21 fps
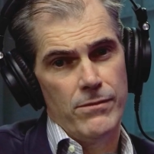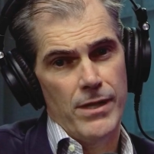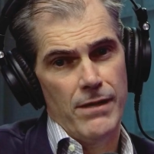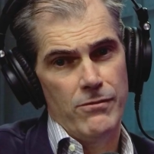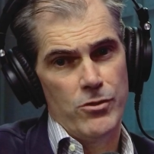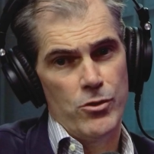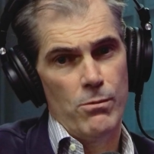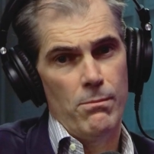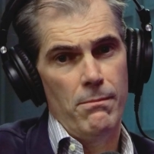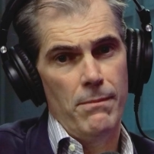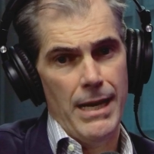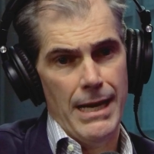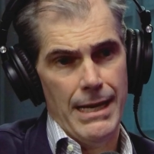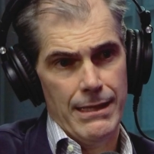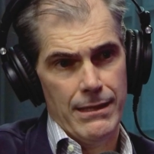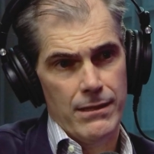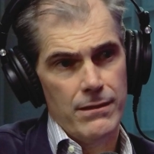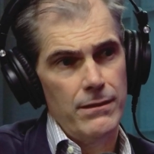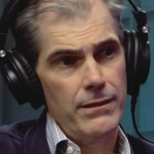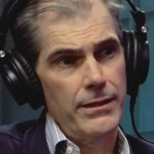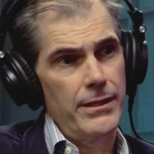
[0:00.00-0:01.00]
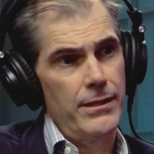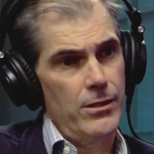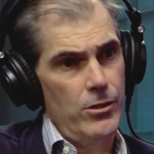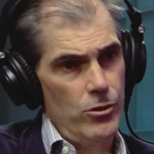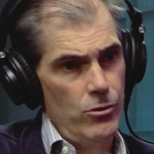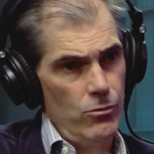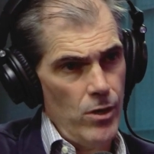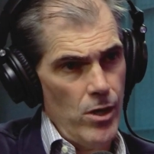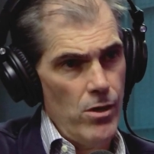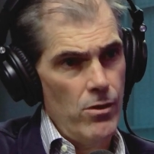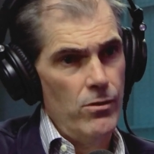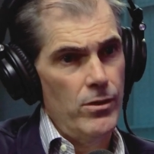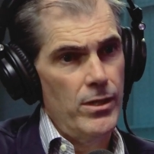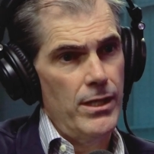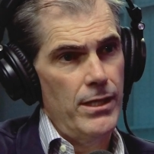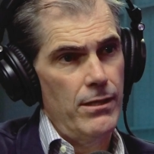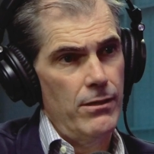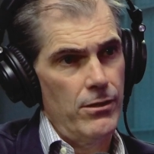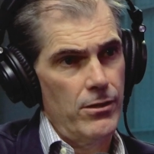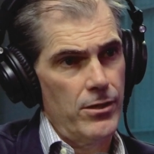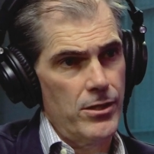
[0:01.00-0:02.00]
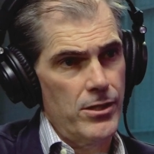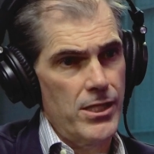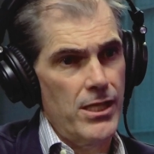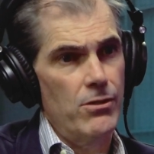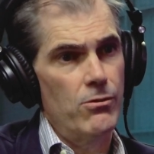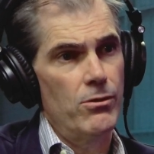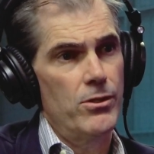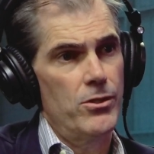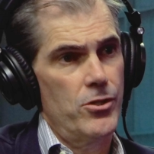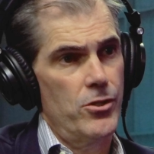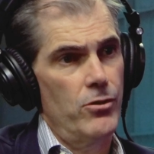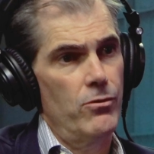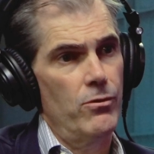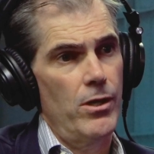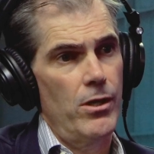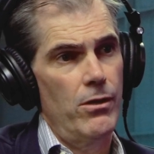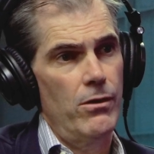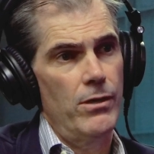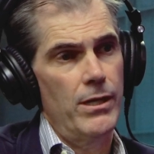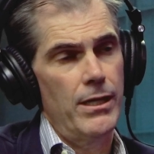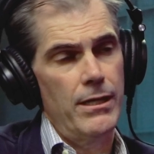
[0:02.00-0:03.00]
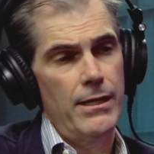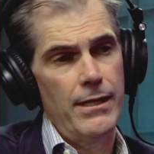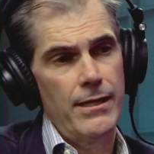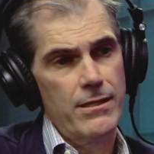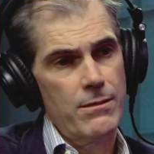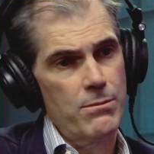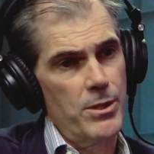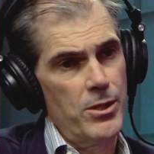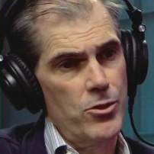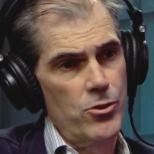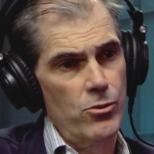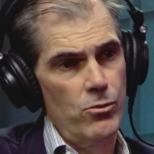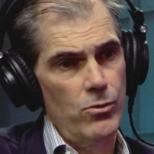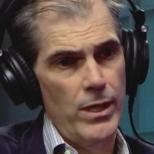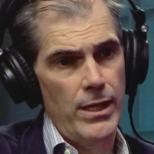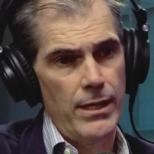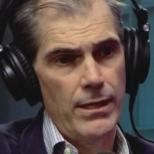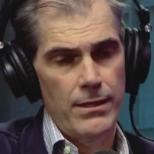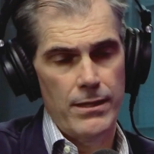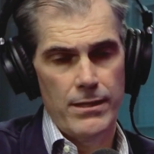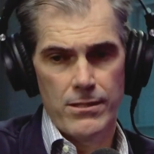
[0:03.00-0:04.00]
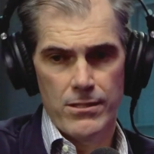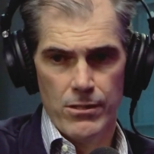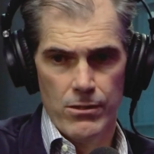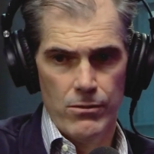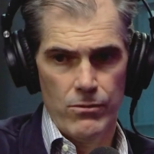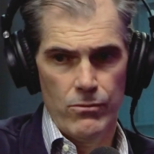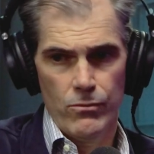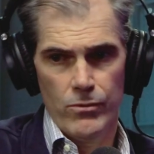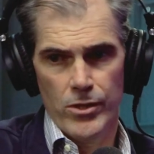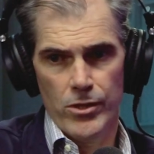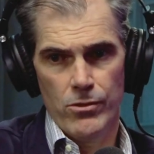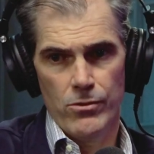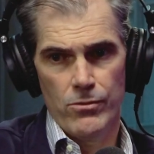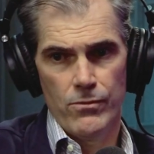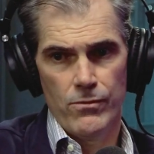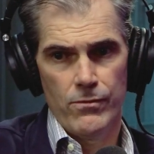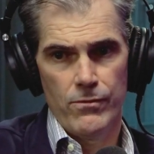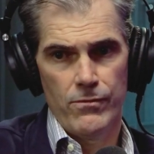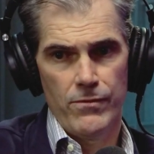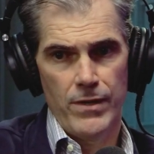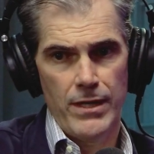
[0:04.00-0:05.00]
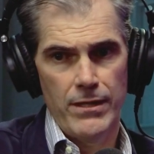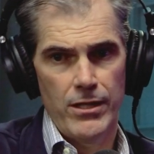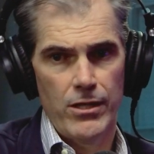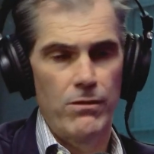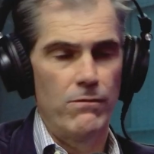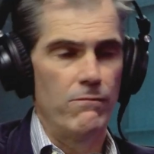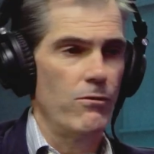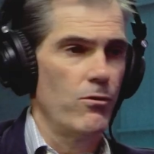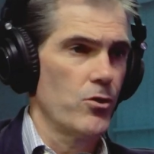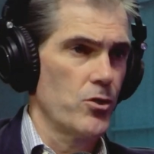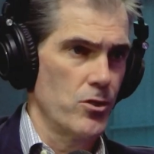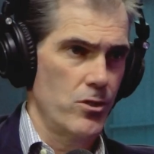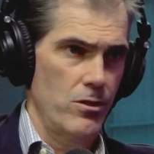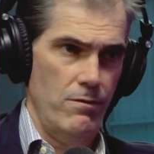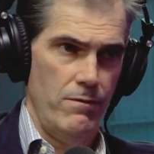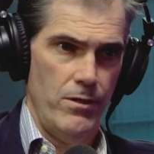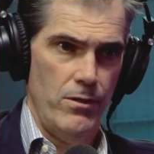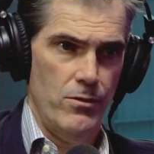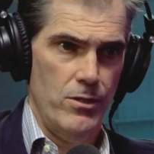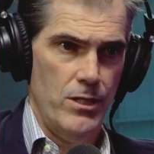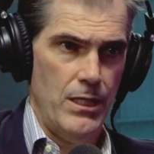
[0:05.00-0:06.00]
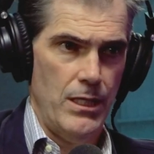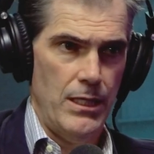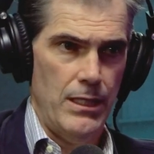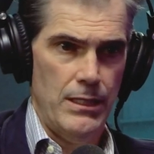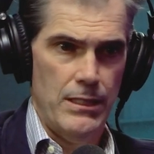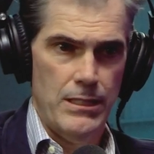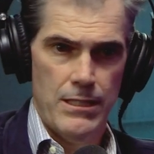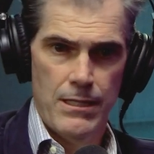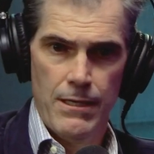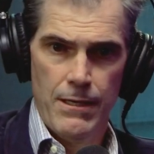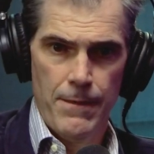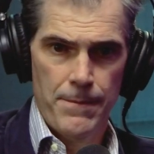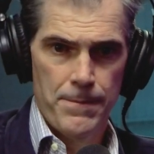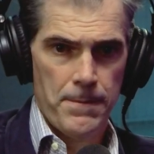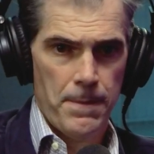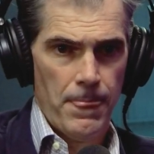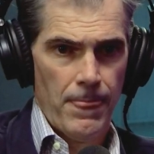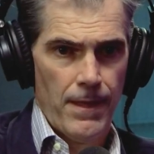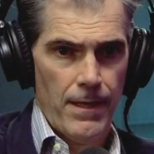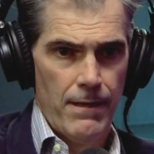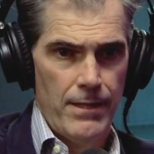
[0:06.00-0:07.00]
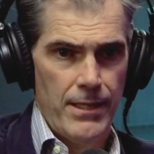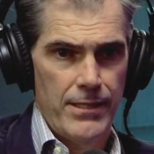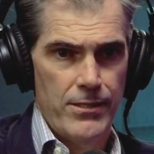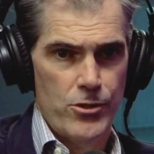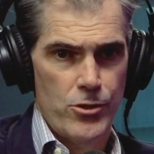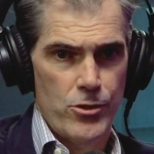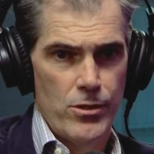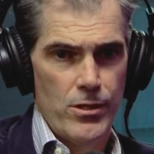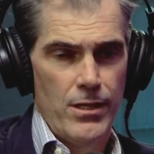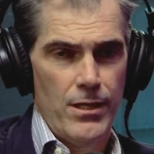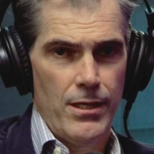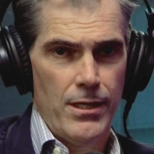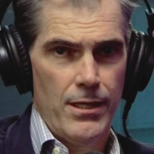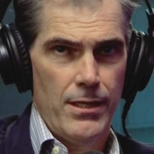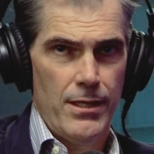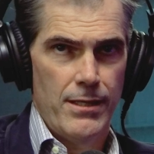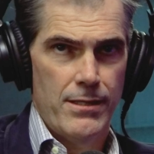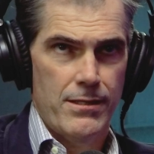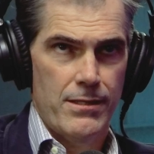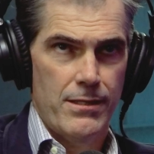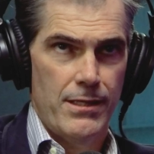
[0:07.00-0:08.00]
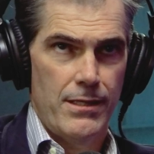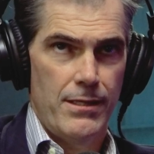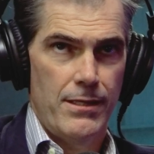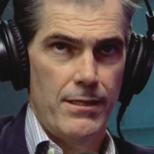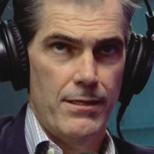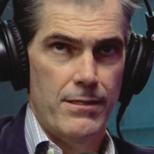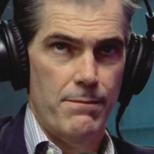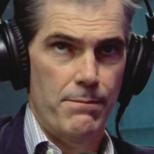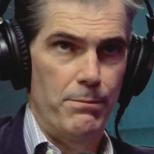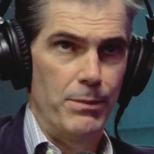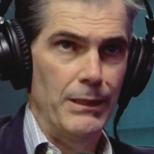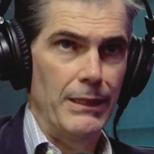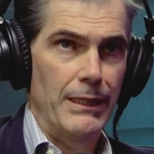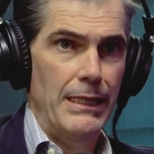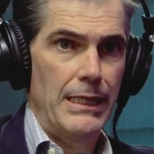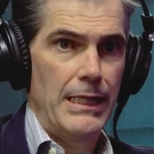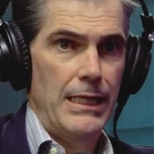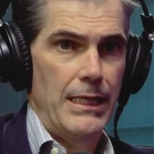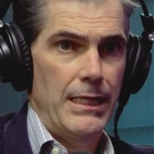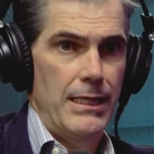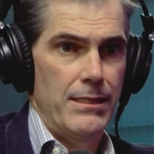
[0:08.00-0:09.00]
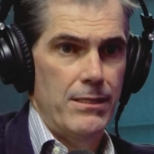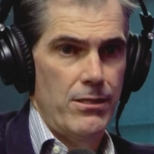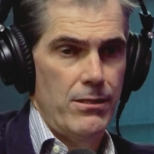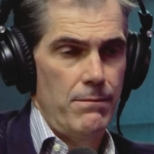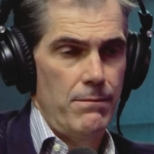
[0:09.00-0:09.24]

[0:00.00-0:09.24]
have dramatically grown and are continuing to grow at an exponential rate. And so when you find the convergence of those things, I think it's it's it's bleeding into